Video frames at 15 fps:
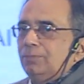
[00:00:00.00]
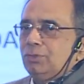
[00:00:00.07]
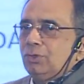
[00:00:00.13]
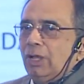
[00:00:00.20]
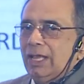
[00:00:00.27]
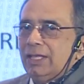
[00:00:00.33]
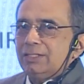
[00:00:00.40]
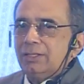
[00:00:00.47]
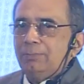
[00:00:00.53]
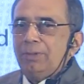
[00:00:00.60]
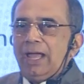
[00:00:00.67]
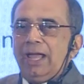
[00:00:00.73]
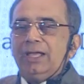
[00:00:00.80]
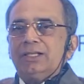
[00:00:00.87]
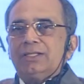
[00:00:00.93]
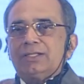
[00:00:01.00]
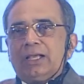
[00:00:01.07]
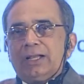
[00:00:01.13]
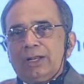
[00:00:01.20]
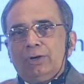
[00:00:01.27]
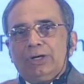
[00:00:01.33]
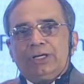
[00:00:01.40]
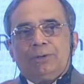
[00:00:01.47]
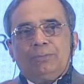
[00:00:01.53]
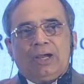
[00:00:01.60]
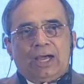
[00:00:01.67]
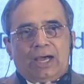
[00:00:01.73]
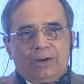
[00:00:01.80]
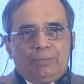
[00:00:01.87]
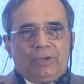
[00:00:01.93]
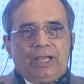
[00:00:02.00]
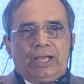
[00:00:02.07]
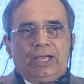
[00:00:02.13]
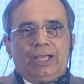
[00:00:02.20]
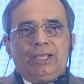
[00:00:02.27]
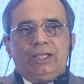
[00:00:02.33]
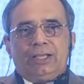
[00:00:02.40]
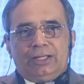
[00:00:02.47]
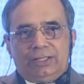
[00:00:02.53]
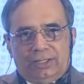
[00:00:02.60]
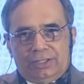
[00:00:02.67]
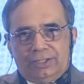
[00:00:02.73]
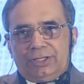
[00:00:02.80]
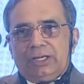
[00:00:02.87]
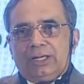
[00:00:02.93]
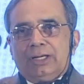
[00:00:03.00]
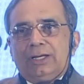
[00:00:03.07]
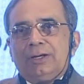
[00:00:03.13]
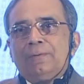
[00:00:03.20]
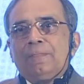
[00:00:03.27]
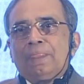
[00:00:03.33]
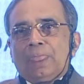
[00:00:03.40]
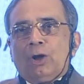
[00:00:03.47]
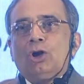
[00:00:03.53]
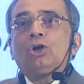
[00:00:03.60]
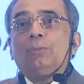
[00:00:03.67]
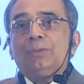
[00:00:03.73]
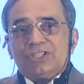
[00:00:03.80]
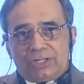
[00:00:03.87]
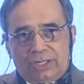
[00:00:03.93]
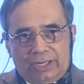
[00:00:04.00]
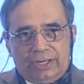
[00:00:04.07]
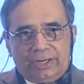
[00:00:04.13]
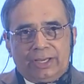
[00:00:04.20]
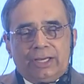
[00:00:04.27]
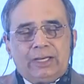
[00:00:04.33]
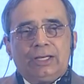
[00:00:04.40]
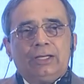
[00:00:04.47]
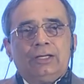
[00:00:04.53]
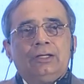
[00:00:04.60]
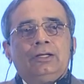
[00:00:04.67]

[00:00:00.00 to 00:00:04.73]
So as the banks are regulated by RBI in India, or domestic area.